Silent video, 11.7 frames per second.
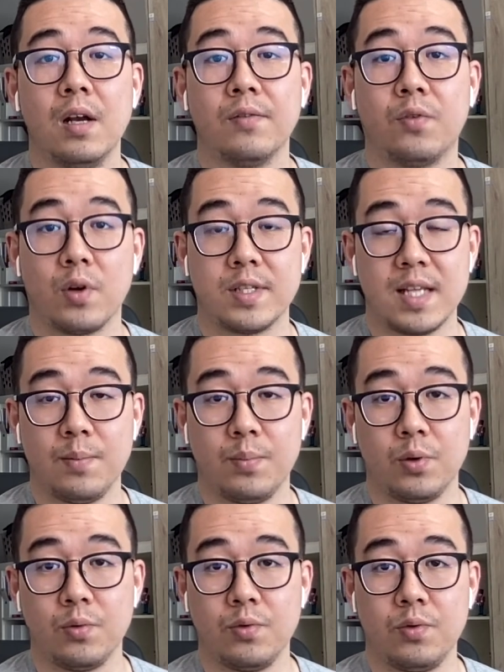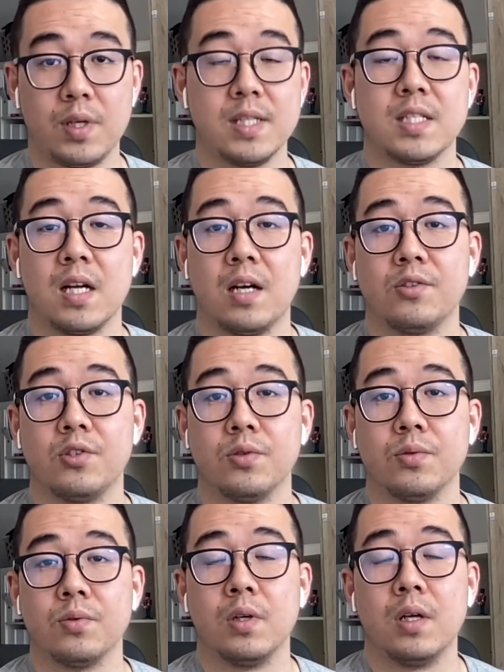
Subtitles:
For example, you can start to